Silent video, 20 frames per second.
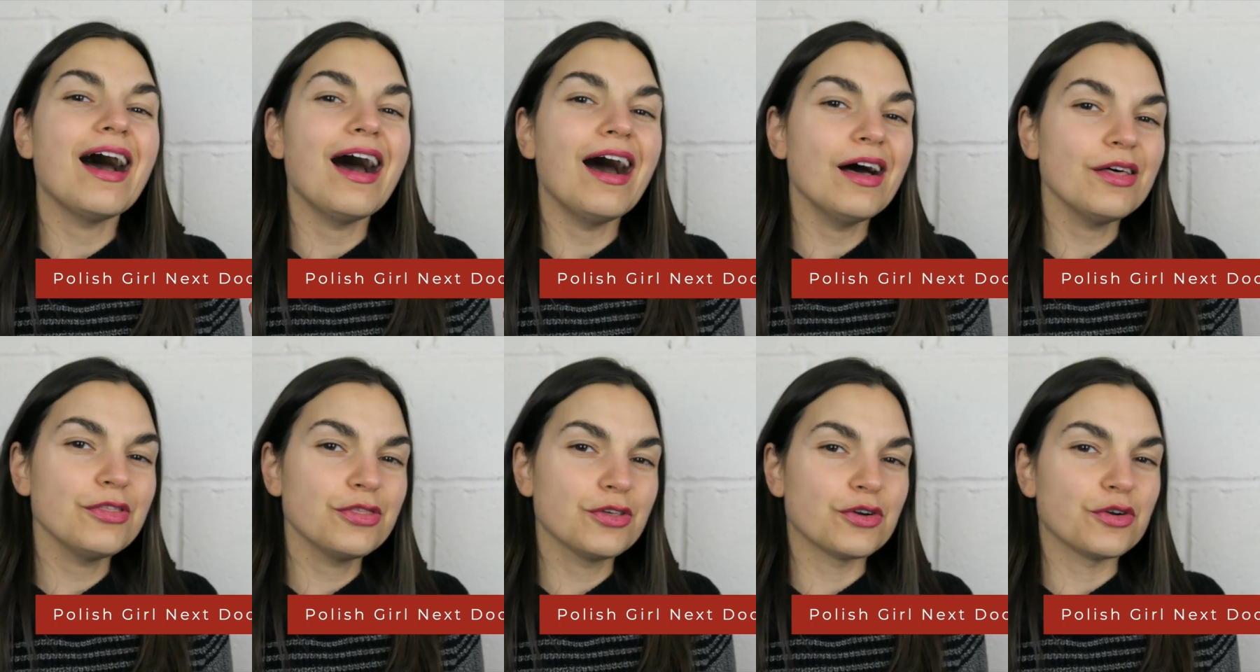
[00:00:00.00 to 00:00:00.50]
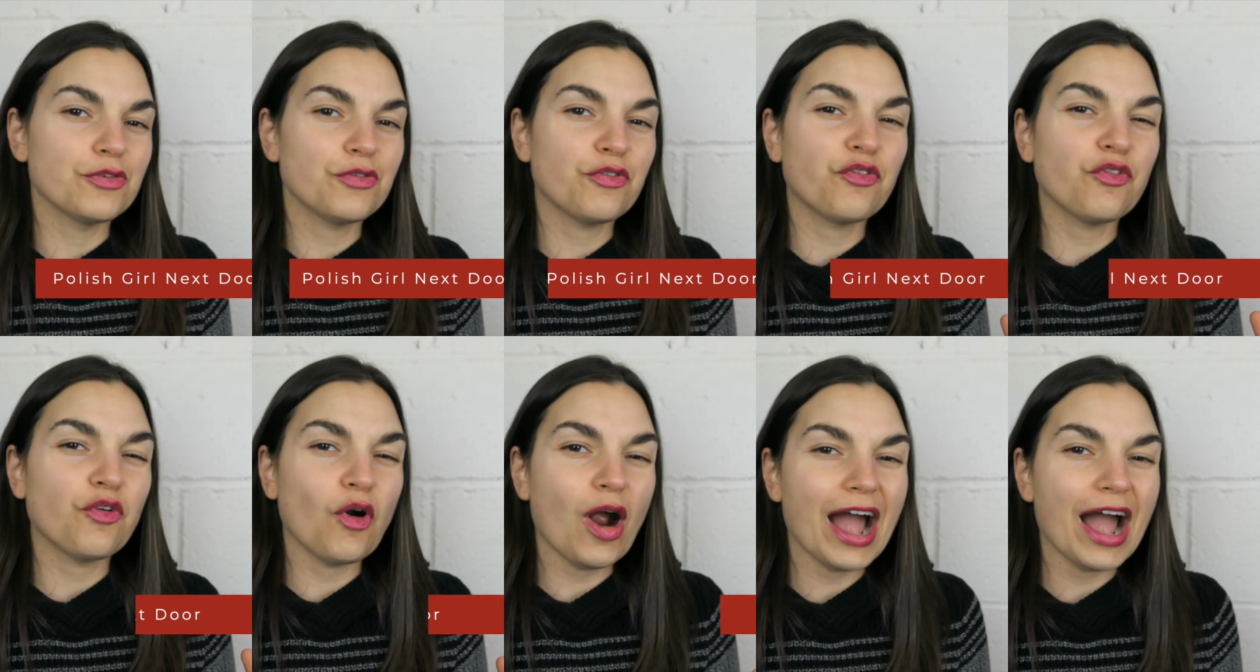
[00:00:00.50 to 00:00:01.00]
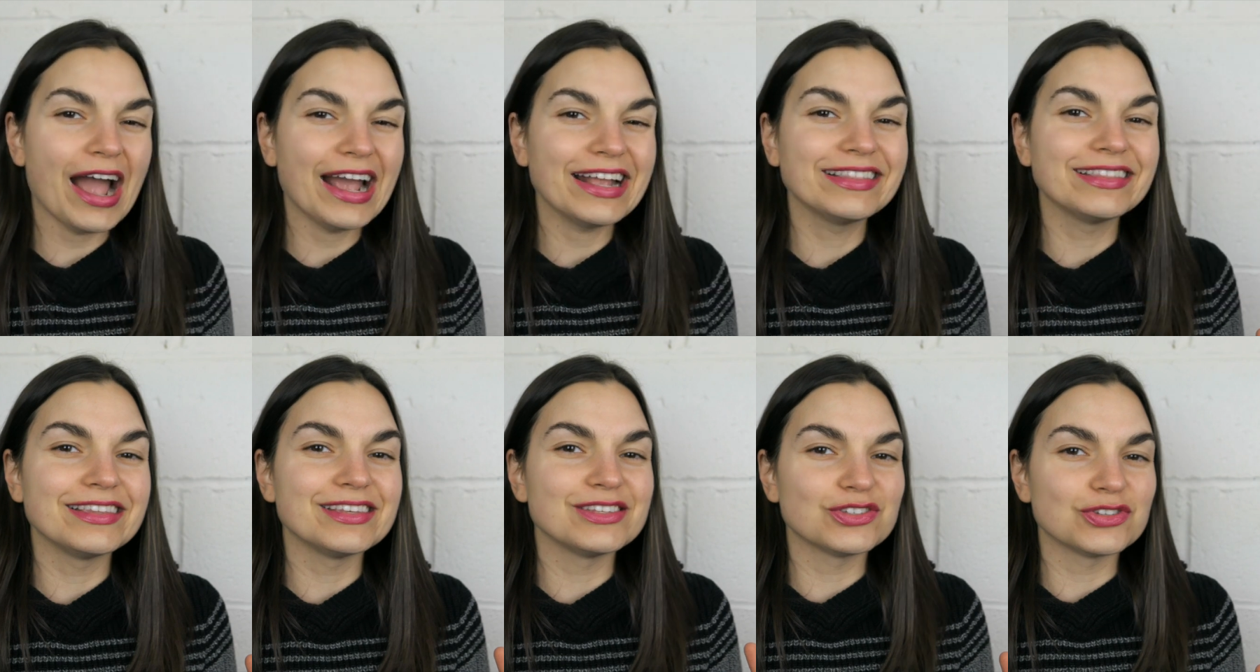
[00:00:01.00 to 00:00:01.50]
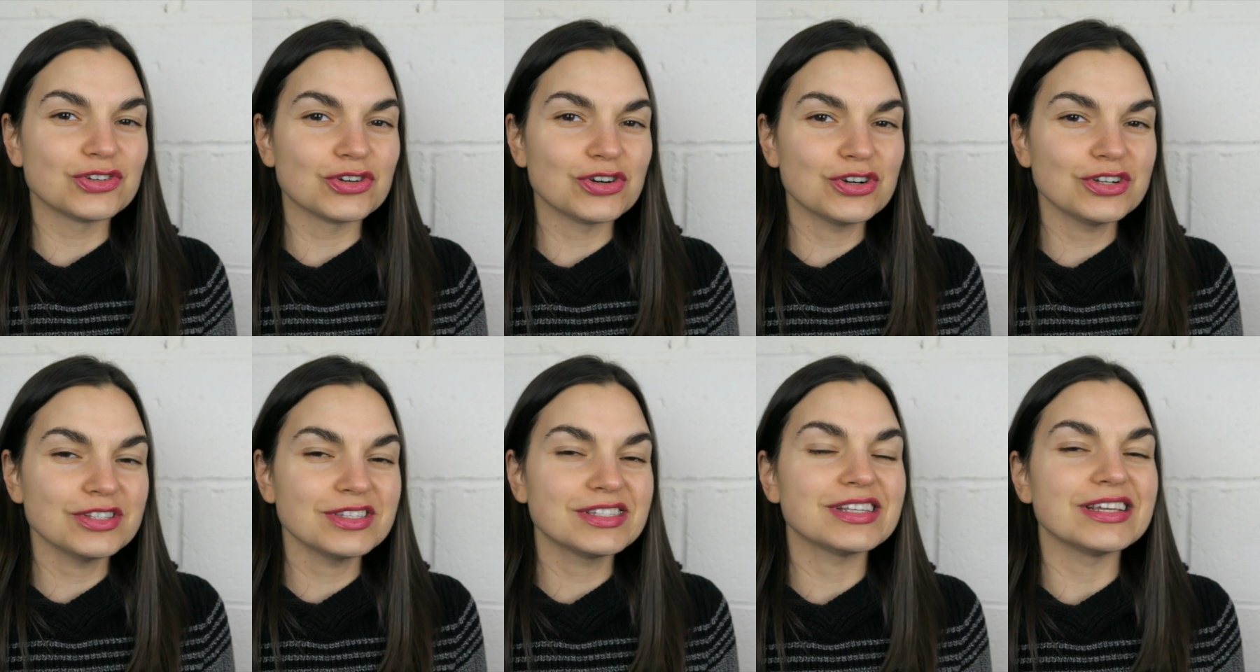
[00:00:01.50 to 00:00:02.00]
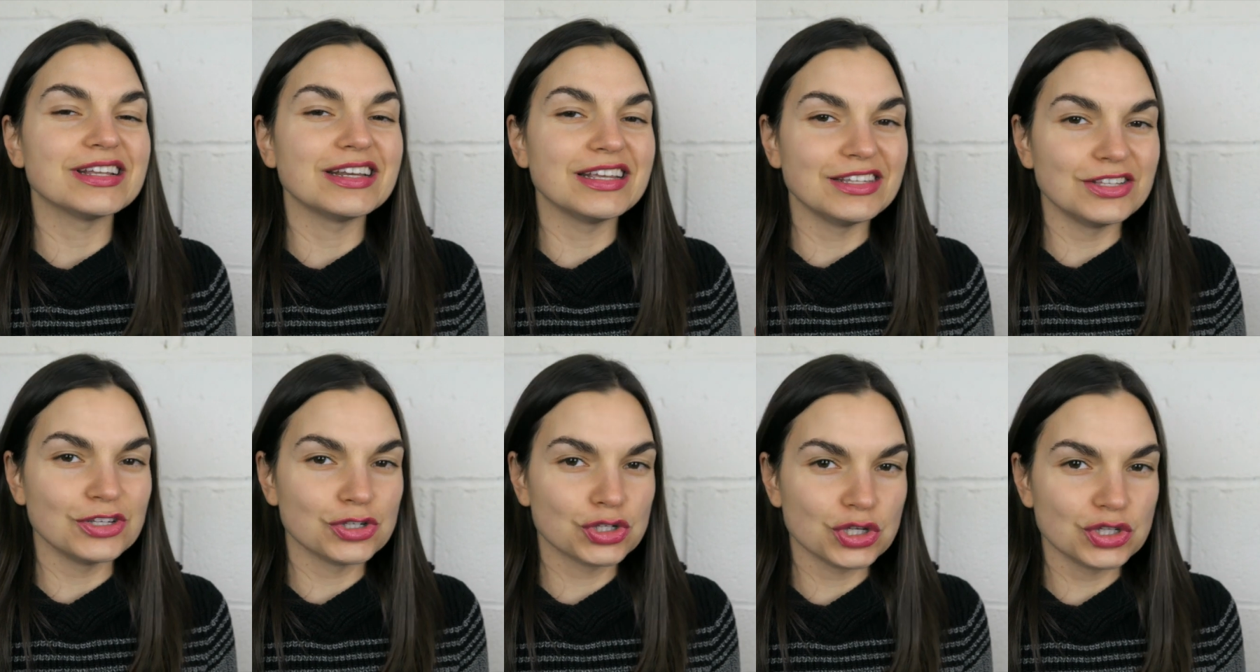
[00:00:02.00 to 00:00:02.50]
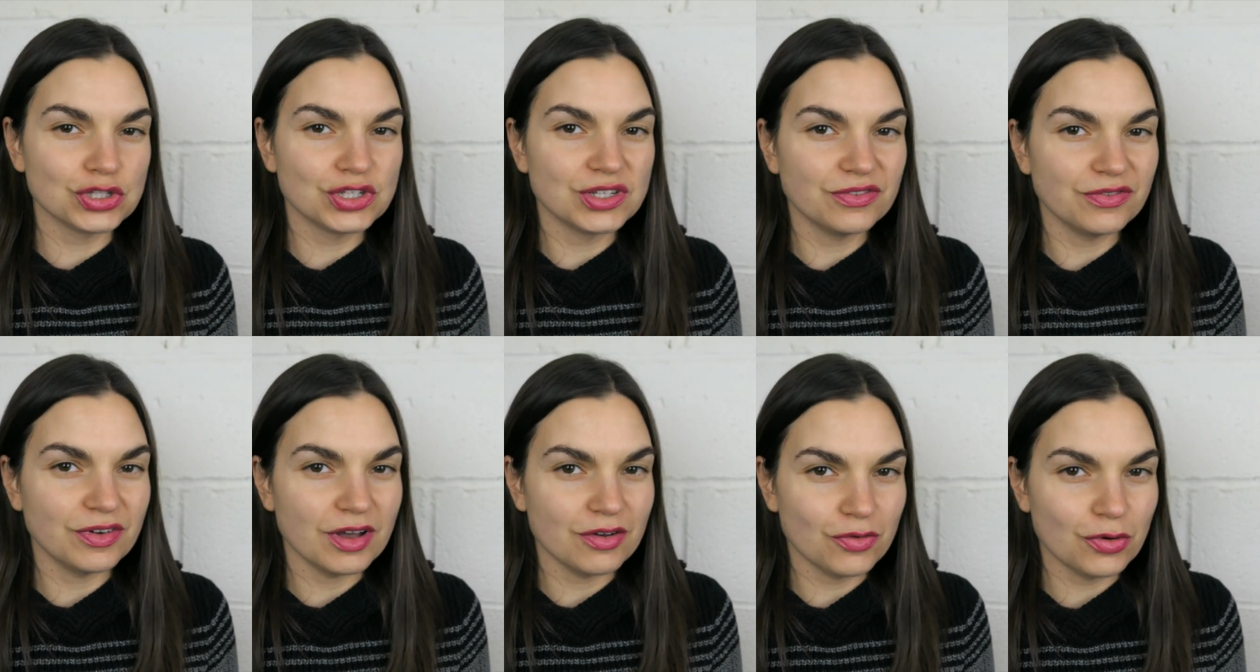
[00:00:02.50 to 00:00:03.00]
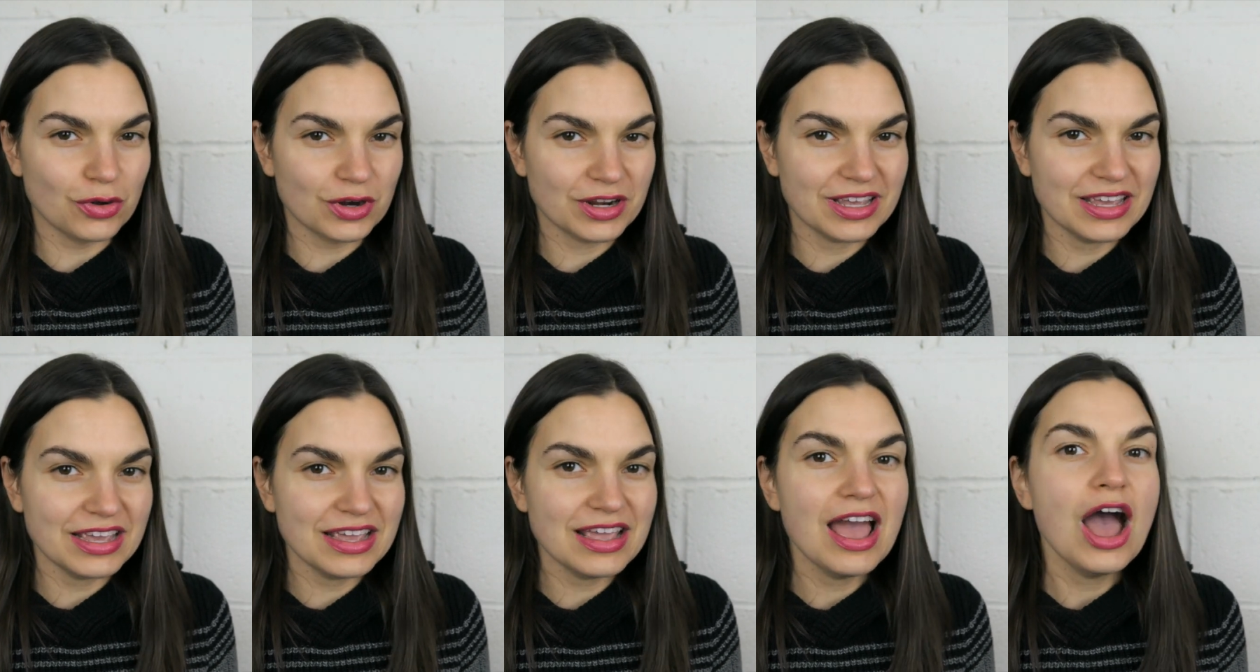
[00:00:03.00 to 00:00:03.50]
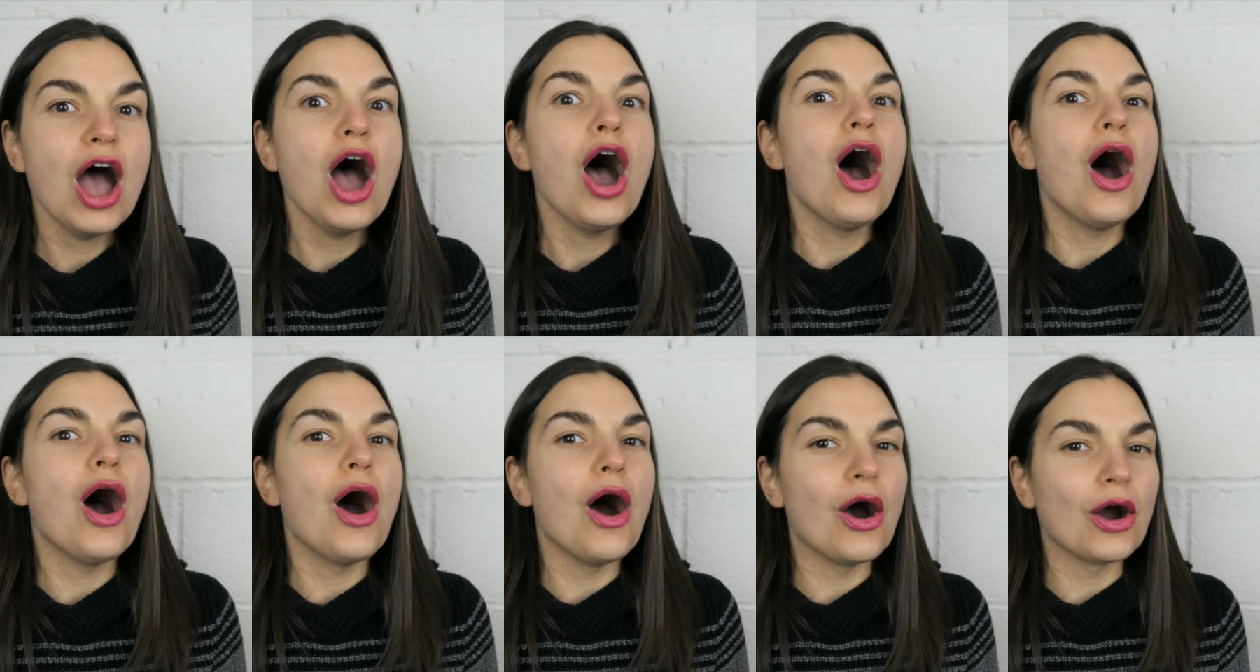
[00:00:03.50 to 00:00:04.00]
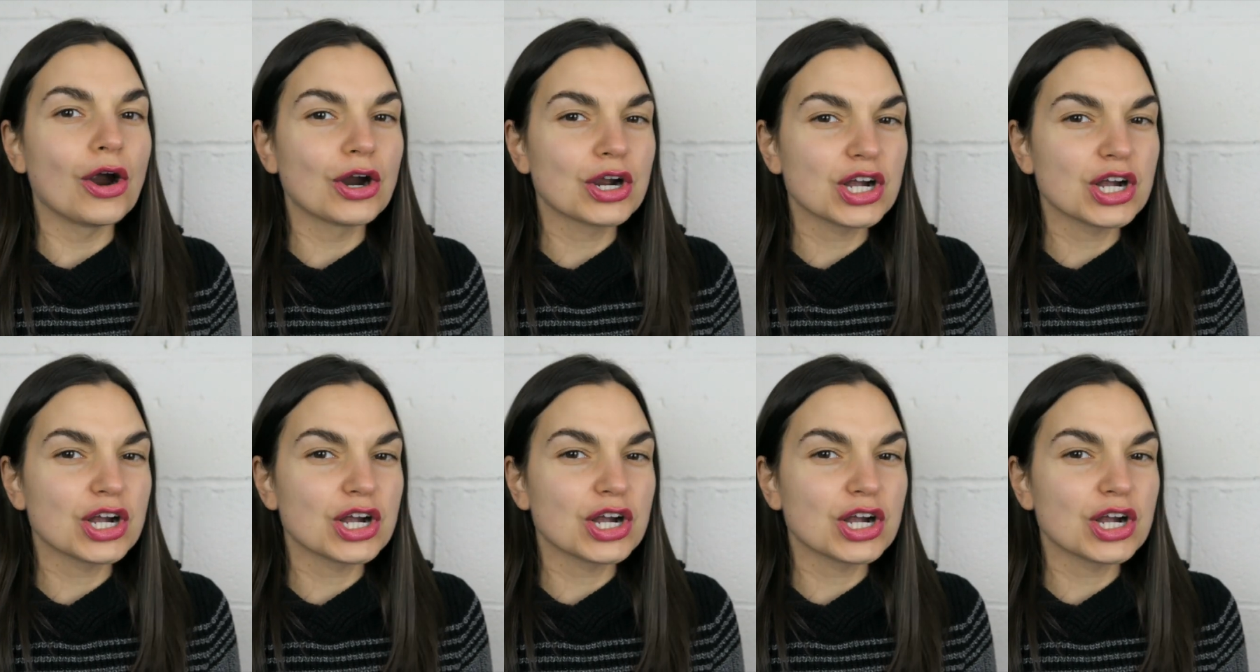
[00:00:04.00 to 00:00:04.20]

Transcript: other fried desserts in addition to faworki are